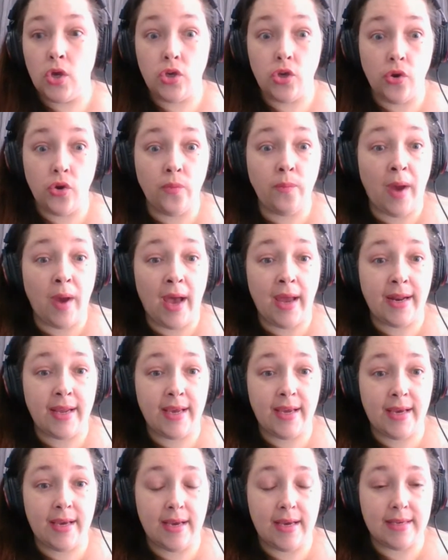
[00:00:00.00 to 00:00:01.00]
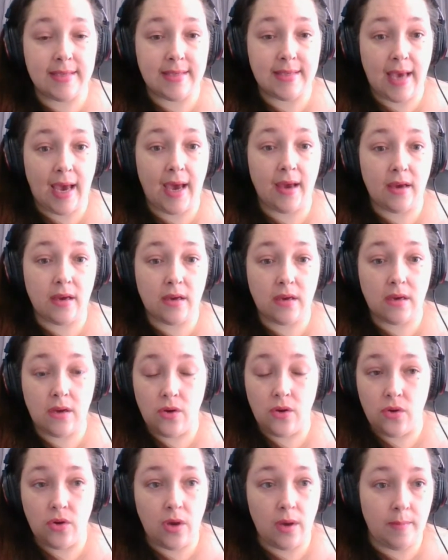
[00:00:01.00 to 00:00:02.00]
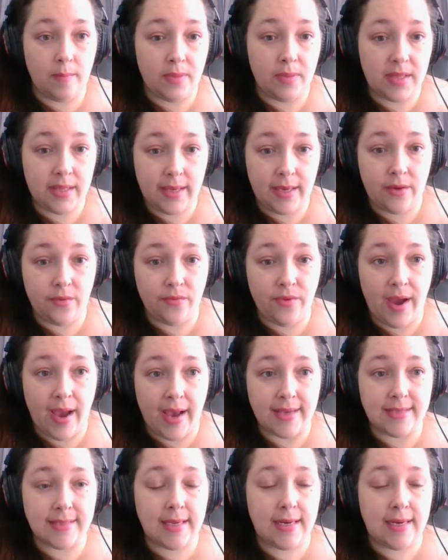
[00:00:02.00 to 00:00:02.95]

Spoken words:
your body is at complete rest.